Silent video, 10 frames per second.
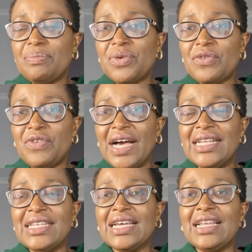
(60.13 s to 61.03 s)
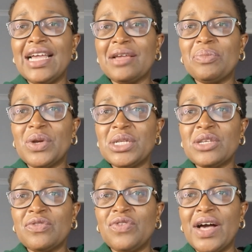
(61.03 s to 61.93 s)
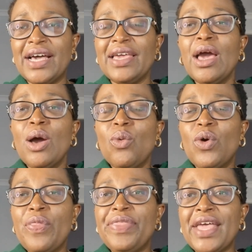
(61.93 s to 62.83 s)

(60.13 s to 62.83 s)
provider like Printify will